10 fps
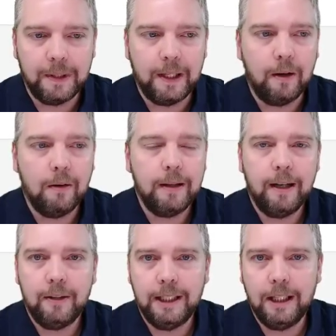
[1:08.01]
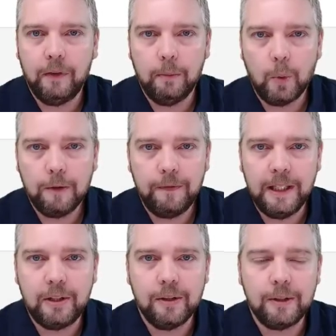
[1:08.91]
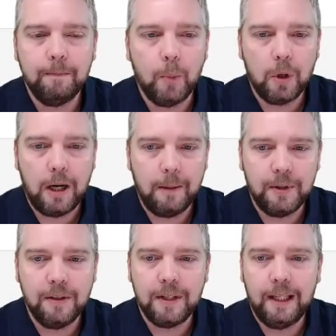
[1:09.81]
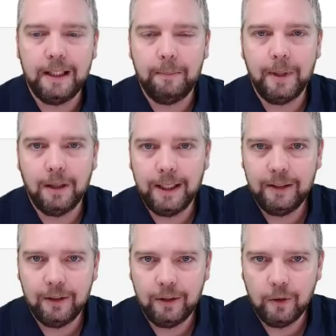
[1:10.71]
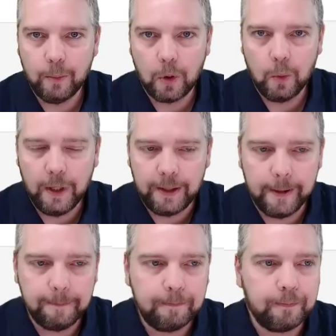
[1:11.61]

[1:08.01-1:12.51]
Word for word: But they are there to give you more features, more options, and the ability to do more with it.